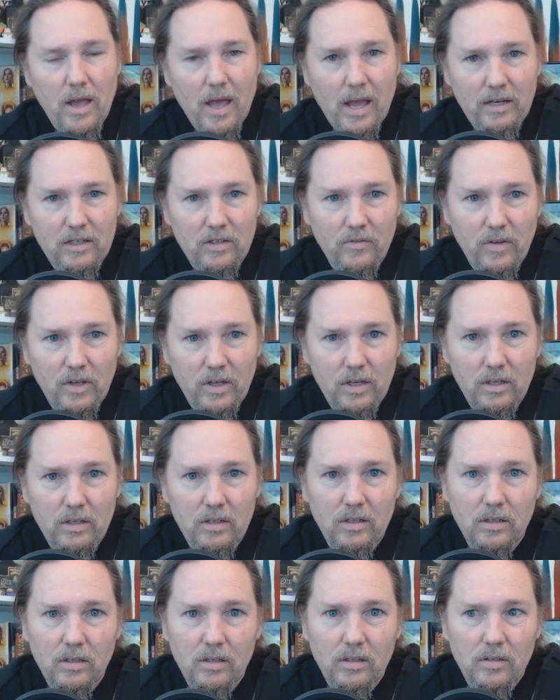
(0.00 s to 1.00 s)

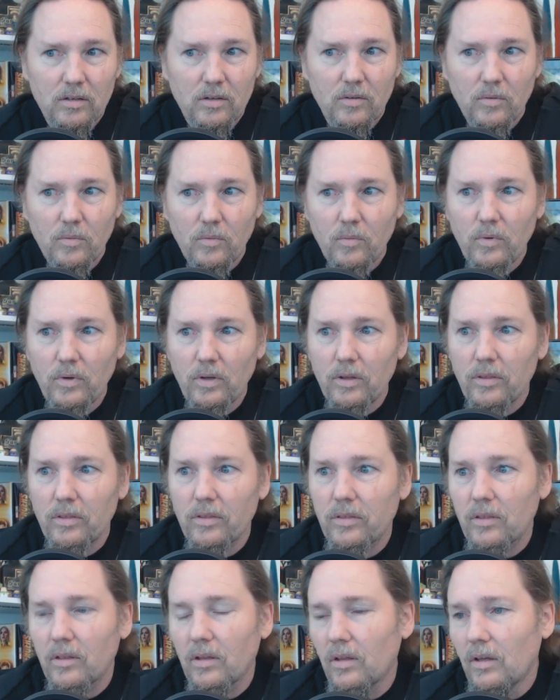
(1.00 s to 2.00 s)
activated with
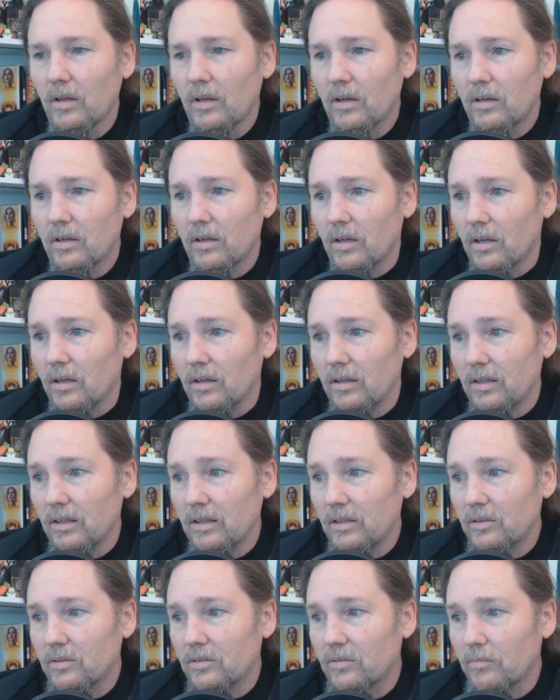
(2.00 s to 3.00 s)

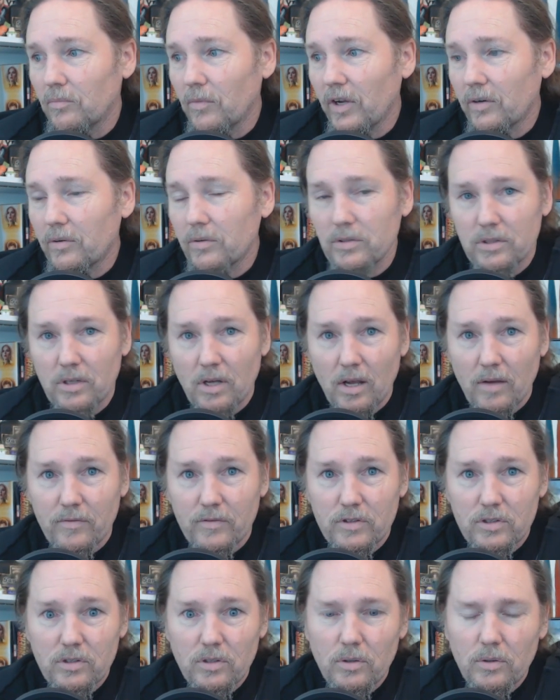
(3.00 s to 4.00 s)
uh, Microsoft.
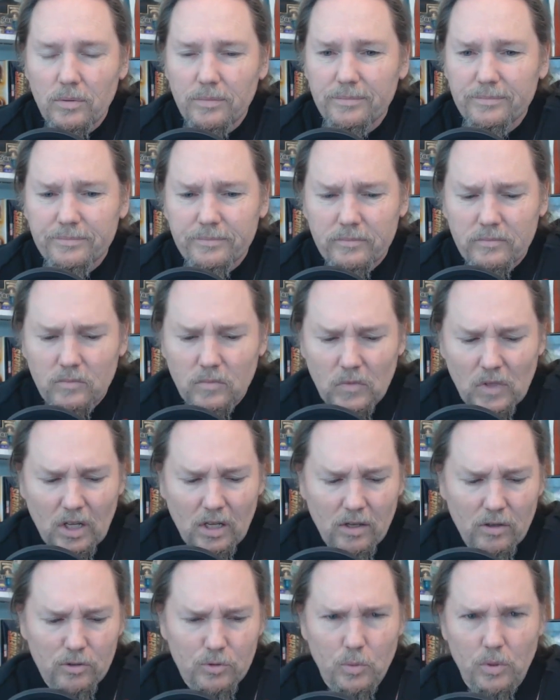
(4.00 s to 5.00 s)
So
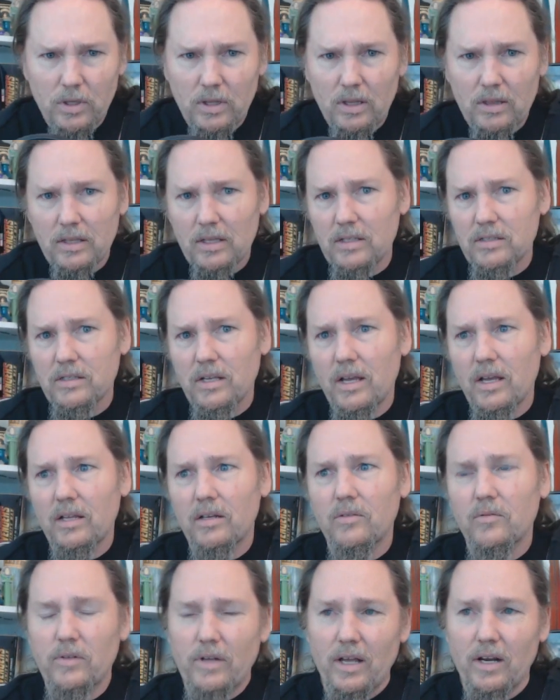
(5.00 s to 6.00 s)
it was one of the things I
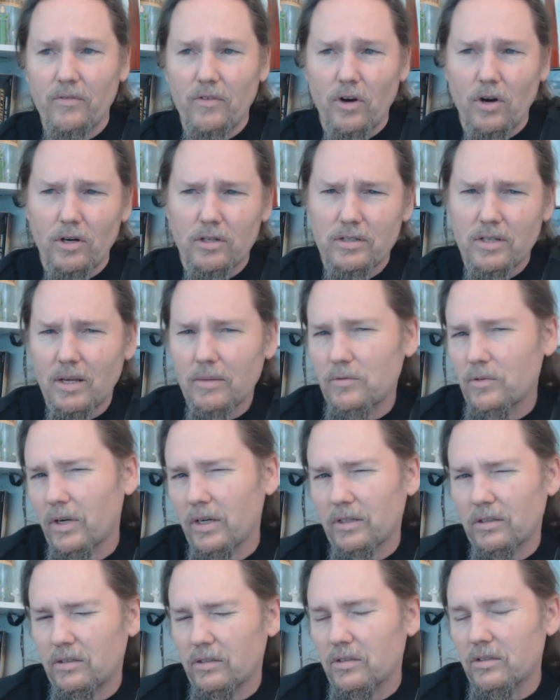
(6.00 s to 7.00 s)
had kind of a hard time
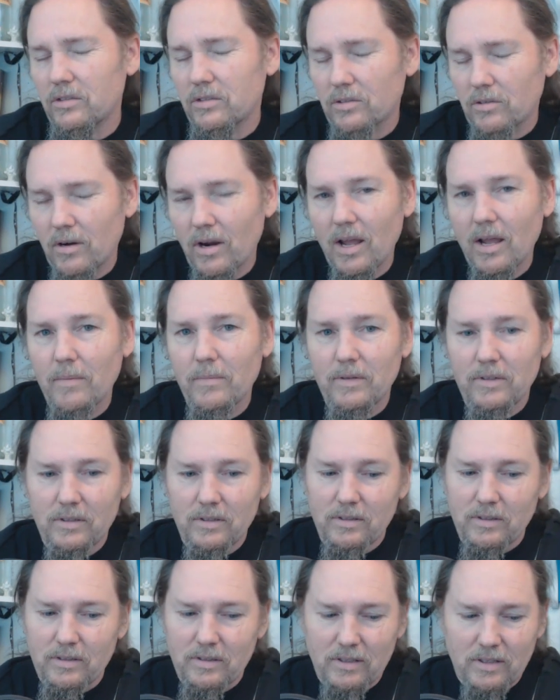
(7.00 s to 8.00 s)
trying to describe
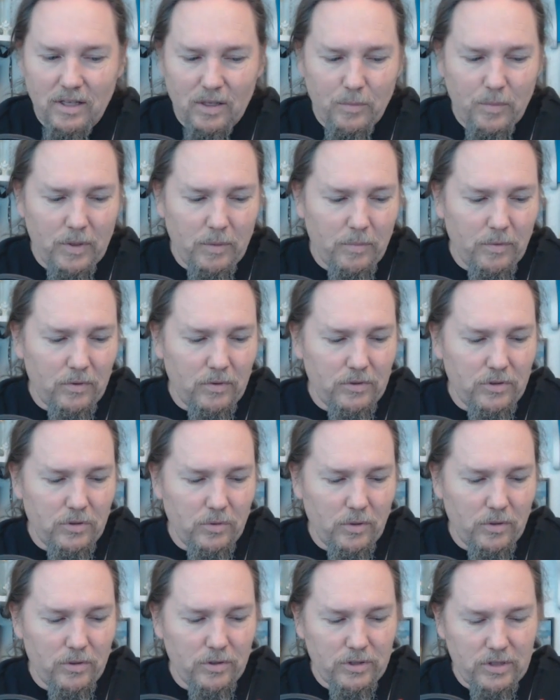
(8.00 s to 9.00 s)
and get people
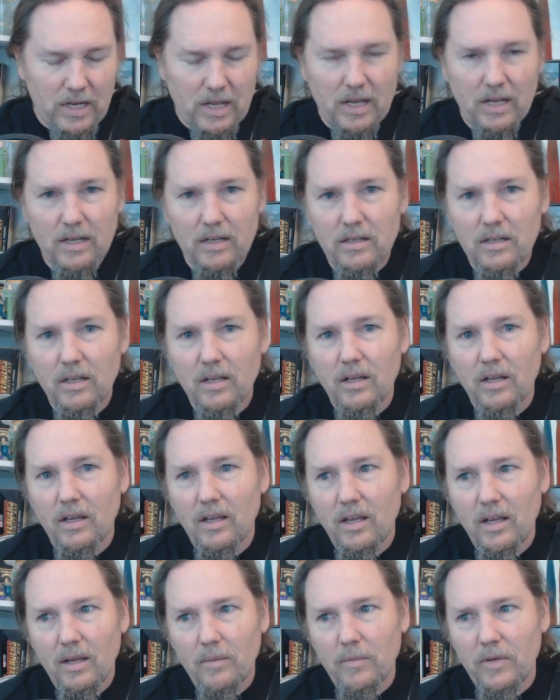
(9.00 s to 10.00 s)
to understand.
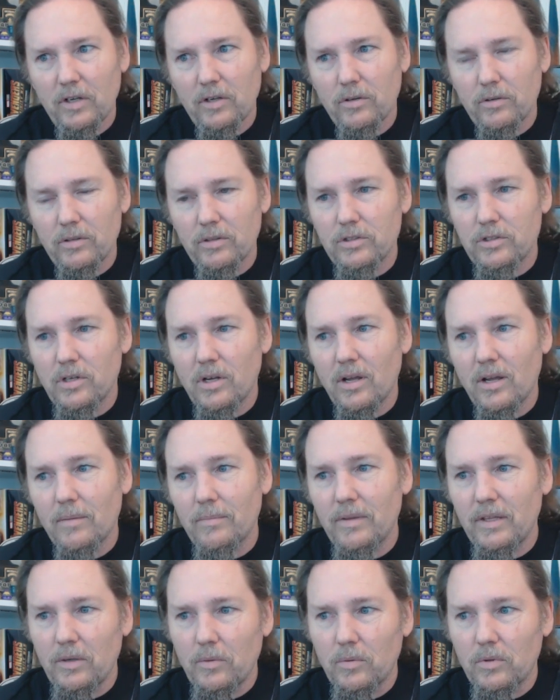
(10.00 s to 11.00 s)
At my current
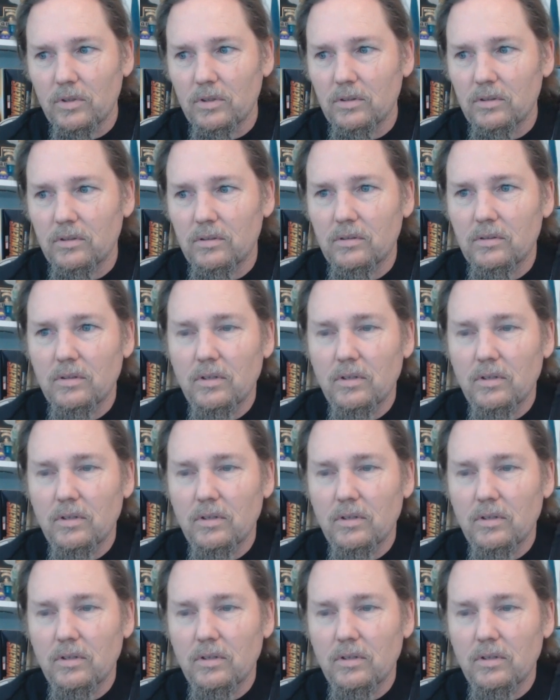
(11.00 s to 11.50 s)
job, they weren't.